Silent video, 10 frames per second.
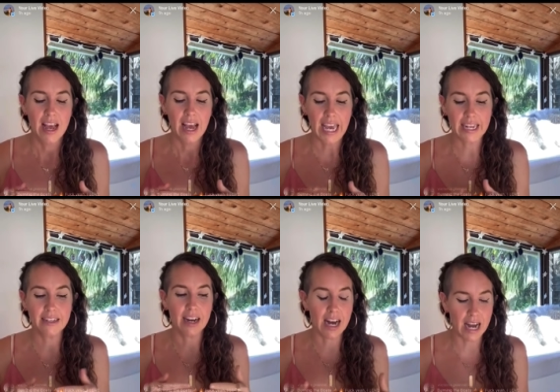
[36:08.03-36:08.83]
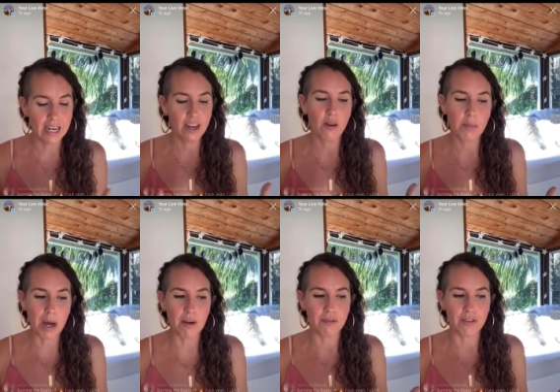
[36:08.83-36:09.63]
And I know
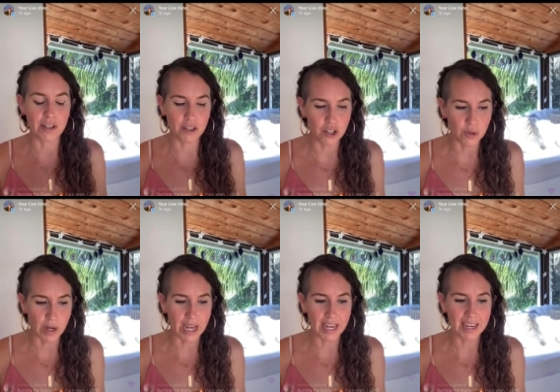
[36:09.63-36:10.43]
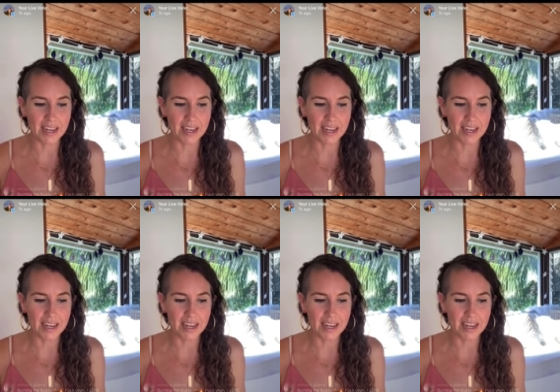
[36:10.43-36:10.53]
about feng shui